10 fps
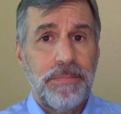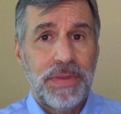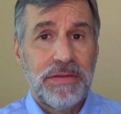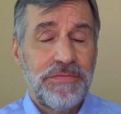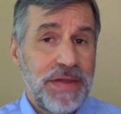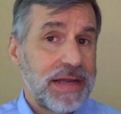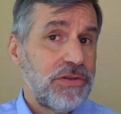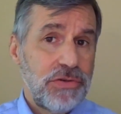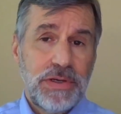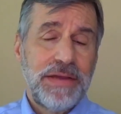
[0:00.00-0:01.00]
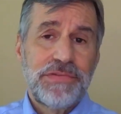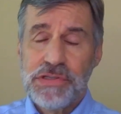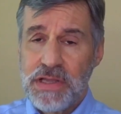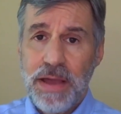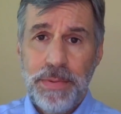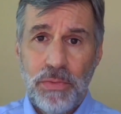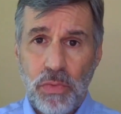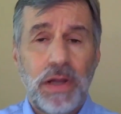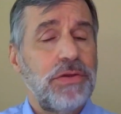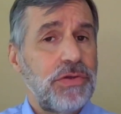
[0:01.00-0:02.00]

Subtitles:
In fact, you don't have to stop at one.